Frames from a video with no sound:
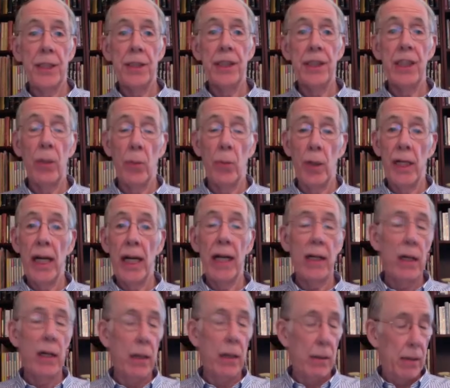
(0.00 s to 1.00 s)
that were not
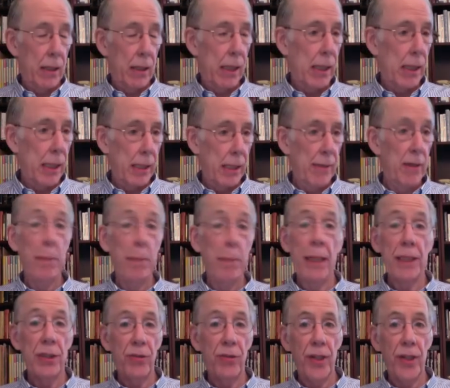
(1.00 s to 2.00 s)
the
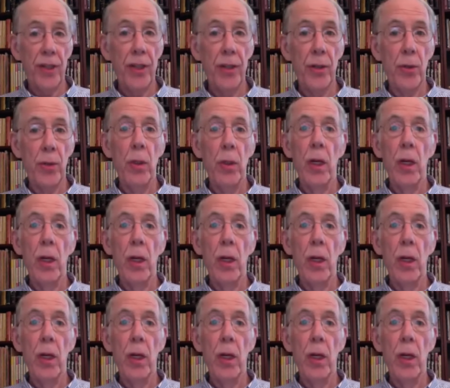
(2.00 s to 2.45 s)
best for you,